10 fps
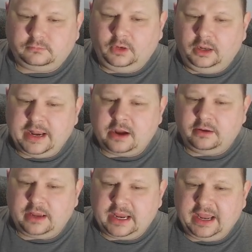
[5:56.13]
Now,
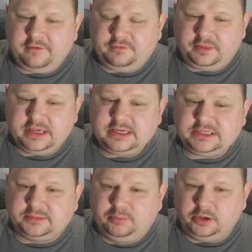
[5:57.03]
I have this
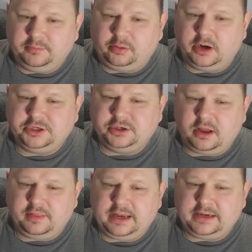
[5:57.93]
putting pressure
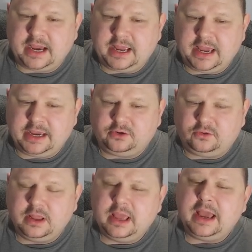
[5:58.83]
on that
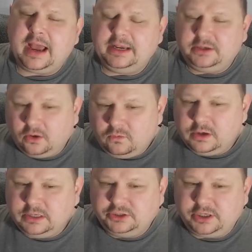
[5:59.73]
diagonal. I don't want
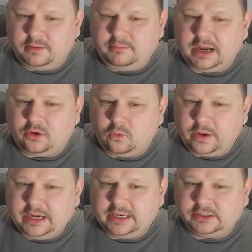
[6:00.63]
to jump my
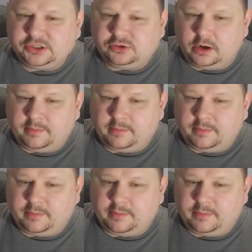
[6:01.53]
queen in or my